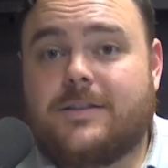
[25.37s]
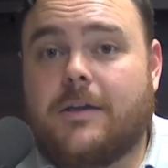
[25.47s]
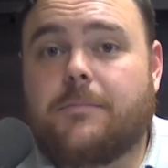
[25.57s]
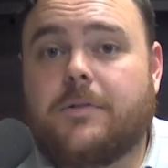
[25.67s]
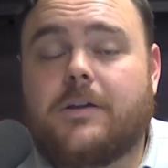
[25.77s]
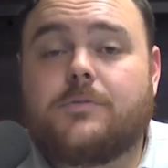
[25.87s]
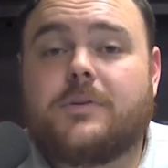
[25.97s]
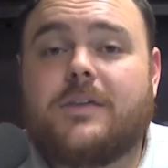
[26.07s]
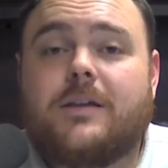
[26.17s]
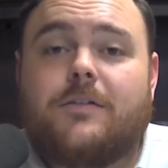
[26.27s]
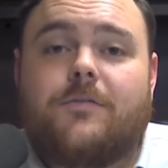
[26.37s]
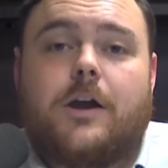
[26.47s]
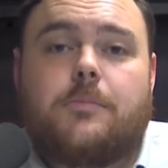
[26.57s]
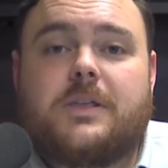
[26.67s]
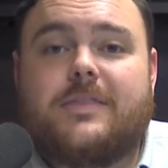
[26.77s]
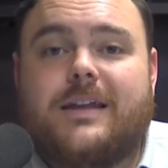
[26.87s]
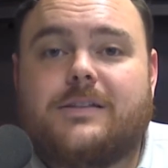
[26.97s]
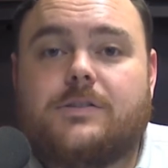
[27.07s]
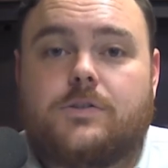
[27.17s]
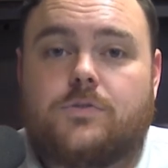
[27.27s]
take place within an environment
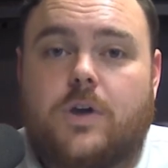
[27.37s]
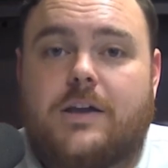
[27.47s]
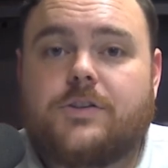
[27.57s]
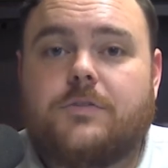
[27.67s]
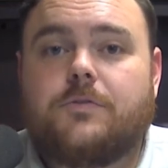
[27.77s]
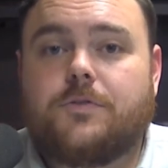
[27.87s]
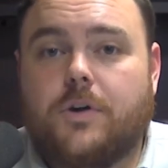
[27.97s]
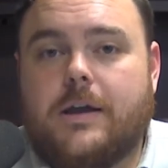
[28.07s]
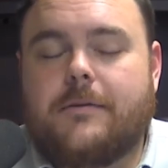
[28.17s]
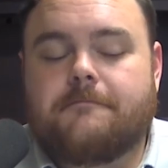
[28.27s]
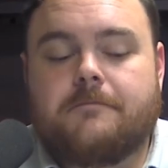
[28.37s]
that is distraction free.